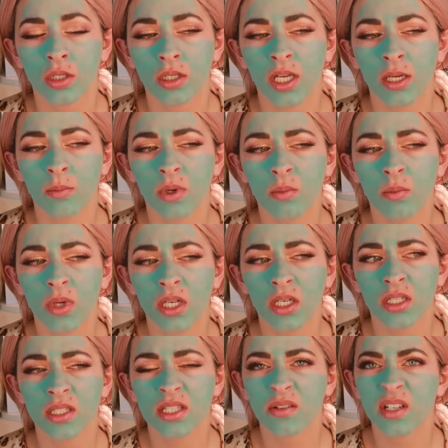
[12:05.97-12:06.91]

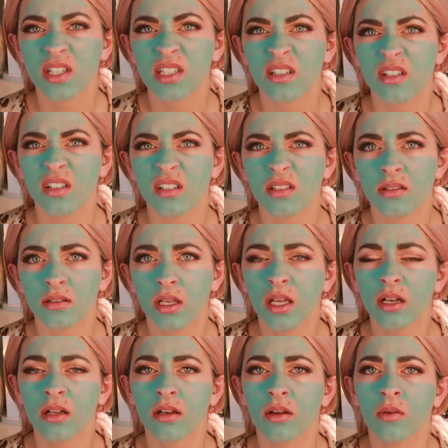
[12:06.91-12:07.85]
911? Is that what it's called?
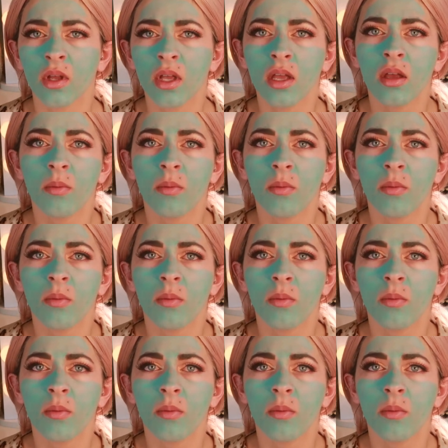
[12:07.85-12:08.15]
I don't know.